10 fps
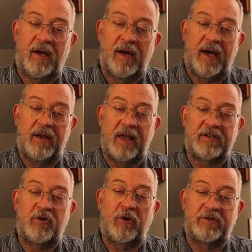And that's, of
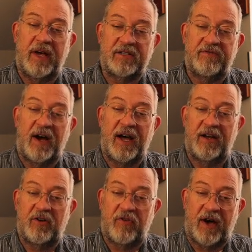course, that's why
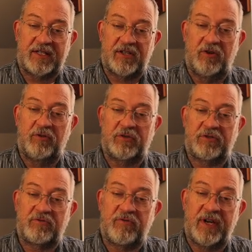grass looks
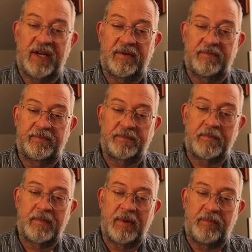green,
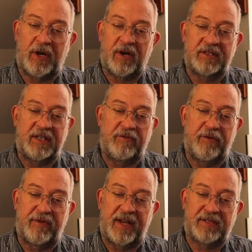because it
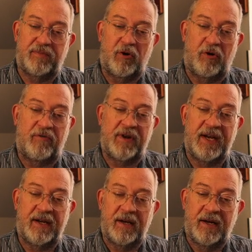reflects more
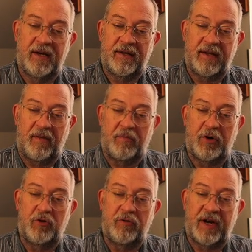green than
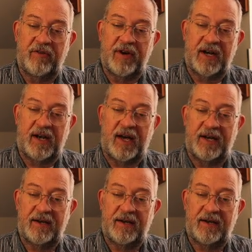blue and red light.